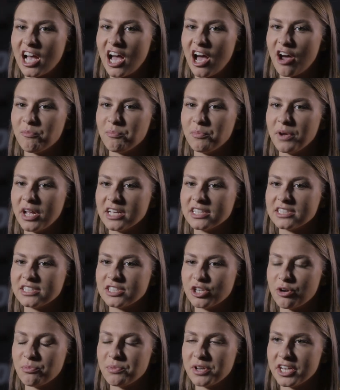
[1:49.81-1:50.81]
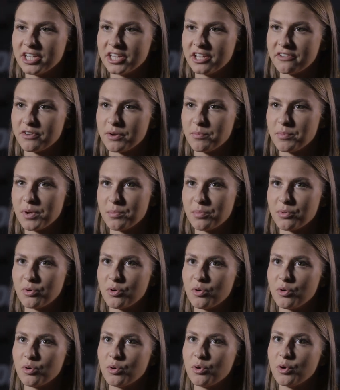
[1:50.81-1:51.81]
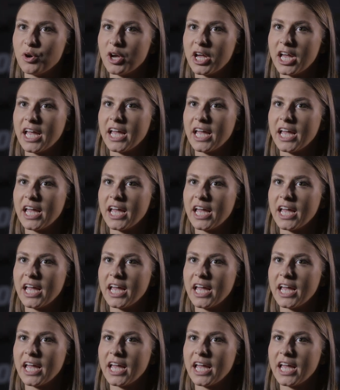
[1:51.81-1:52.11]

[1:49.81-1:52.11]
I've met so many different people